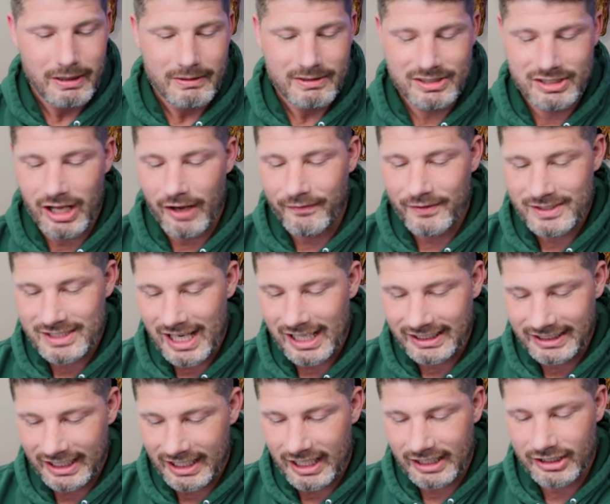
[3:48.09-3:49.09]
stuff as
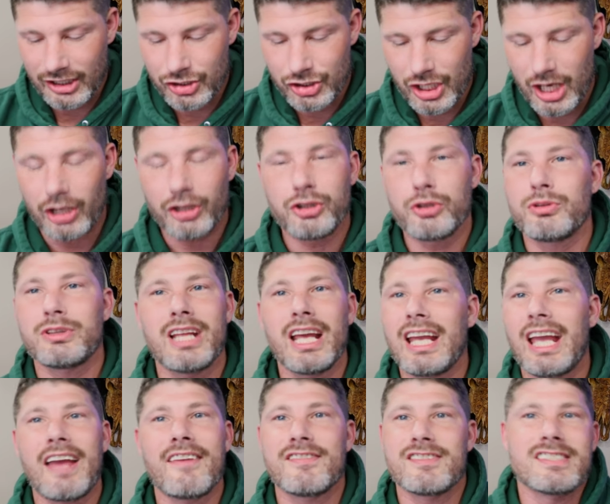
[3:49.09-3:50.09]
I get on the channel, you'd
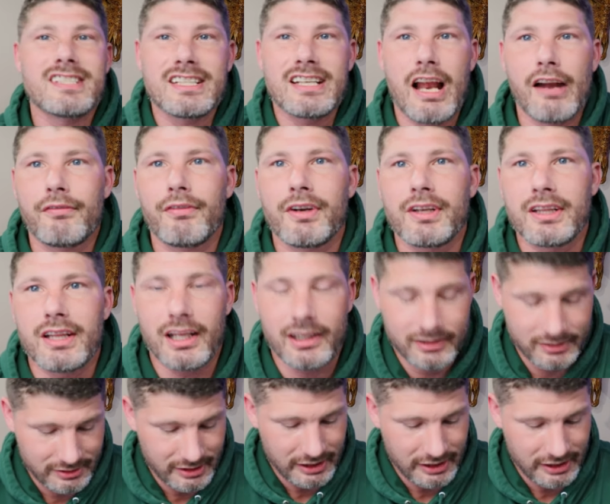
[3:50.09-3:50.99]
think I'd seen everything.